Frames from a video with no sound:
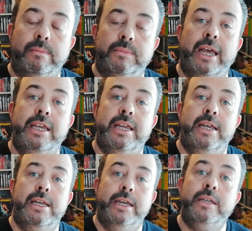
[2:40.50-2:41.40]

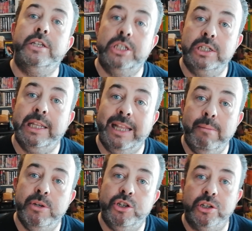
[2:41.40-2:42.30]
aka still
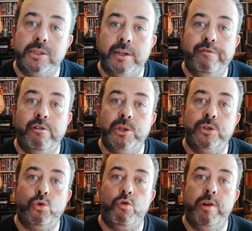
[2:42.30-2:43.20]
images from the
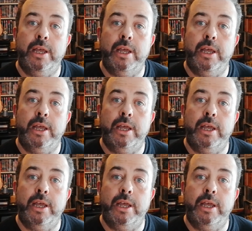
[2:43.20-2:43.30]
story.